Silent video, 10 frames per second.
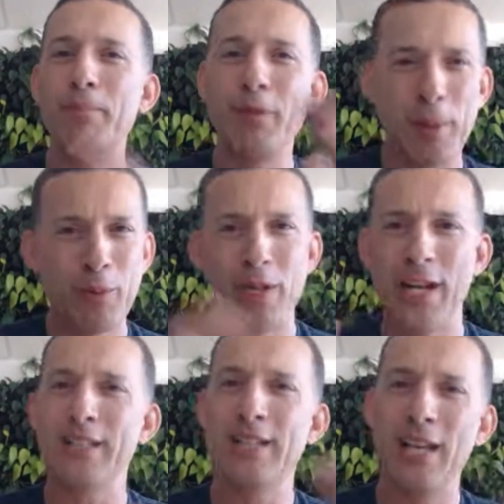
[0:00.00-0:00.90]
people
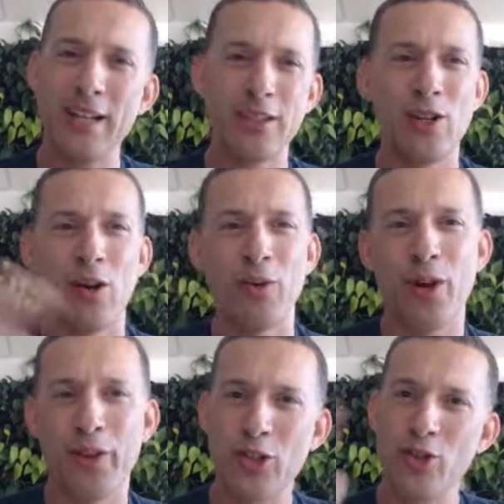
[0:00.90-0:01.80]
United States, you know, with
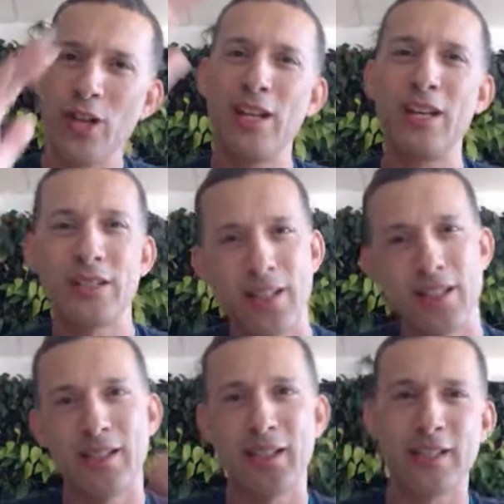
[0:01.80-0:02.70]
all the trainings and
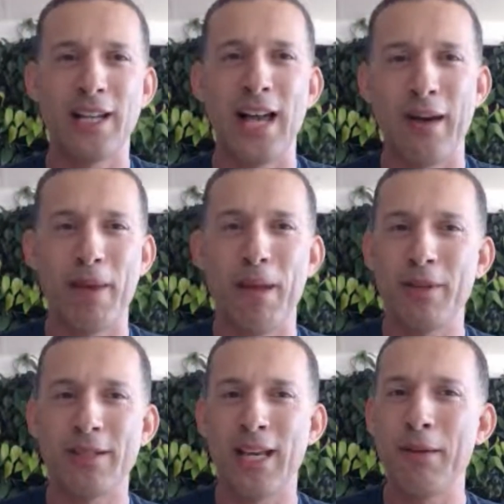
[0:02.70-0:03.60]
this, this, and that, maybe
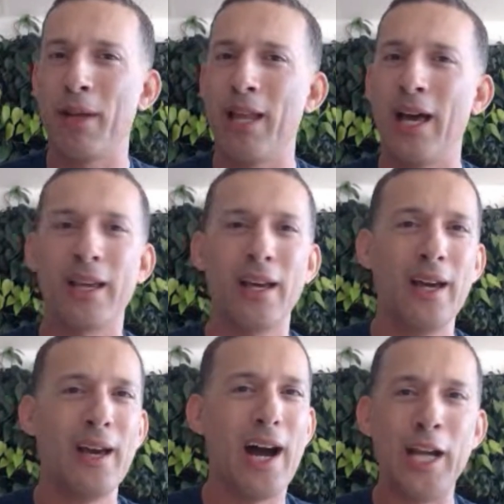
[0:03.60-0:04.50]
the same. But like,
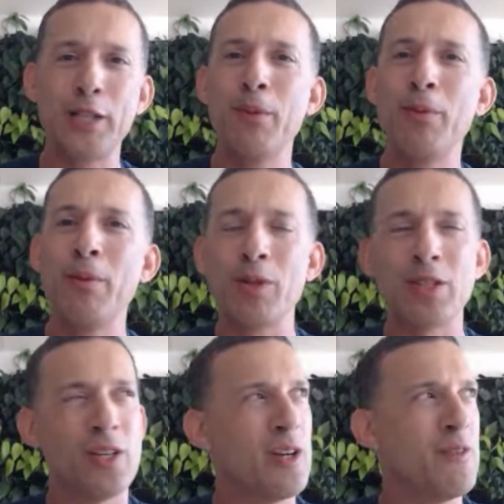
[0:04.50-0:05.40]
I just remember in
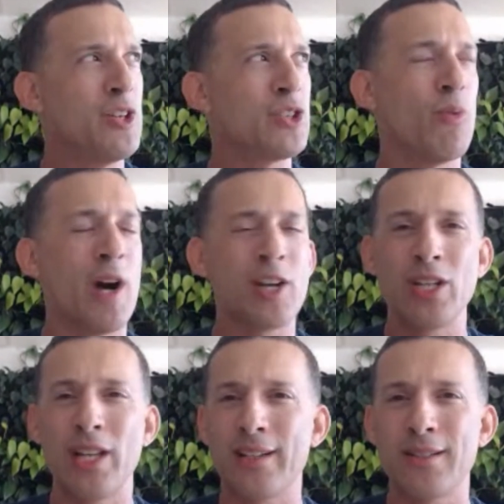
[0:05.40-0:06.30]
Brazil, even just
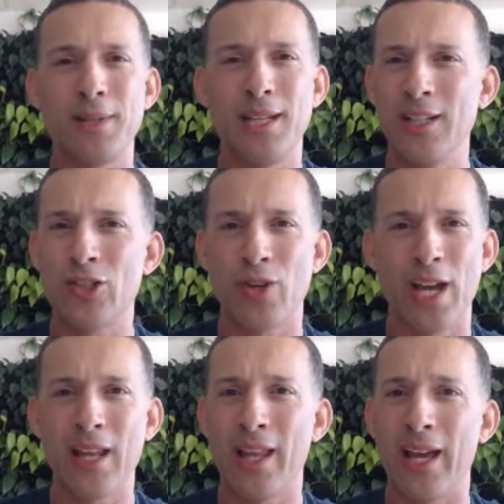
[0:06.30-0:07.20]
watching like some kids
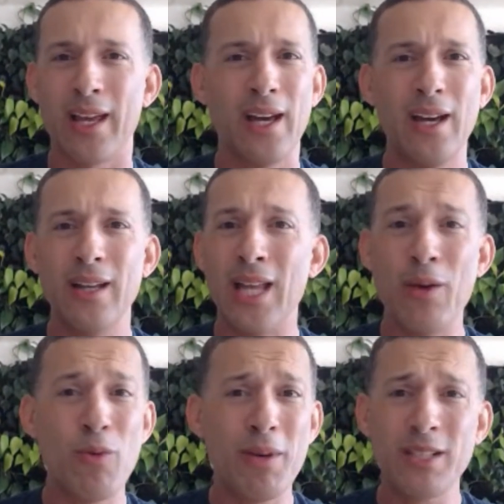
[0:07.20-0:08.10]
train, like they
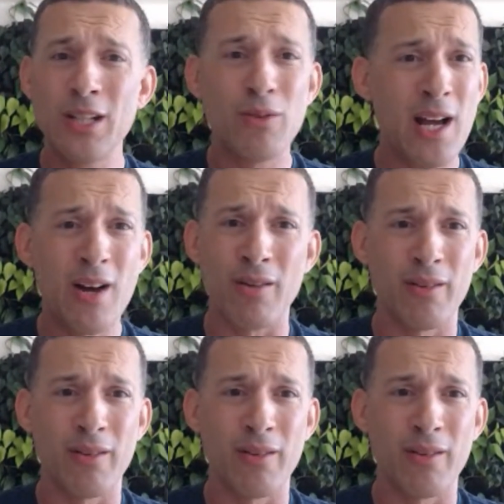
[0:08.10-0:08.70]
weren't messing around. Yeah,